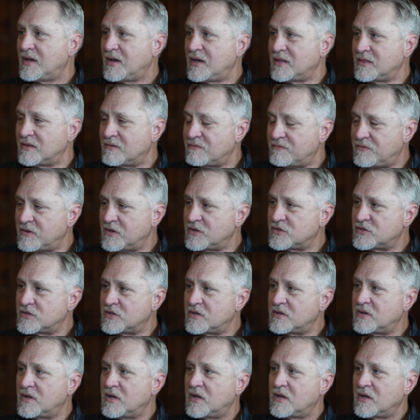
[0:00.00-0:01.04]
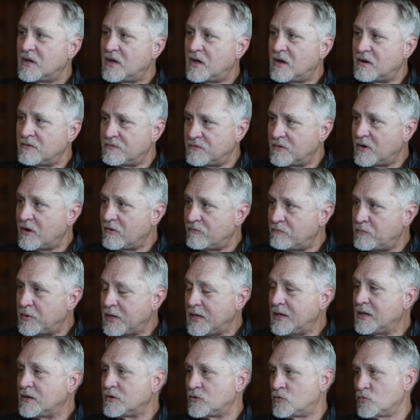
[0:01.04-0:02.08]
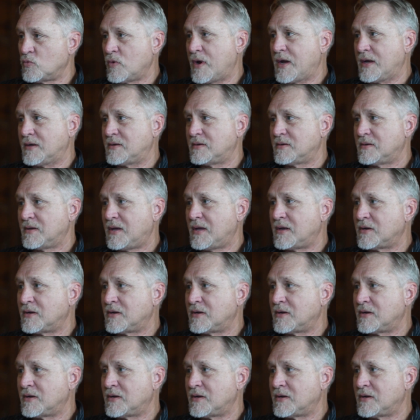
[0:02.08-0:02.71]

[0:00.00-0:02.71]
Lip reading: and the vision of being great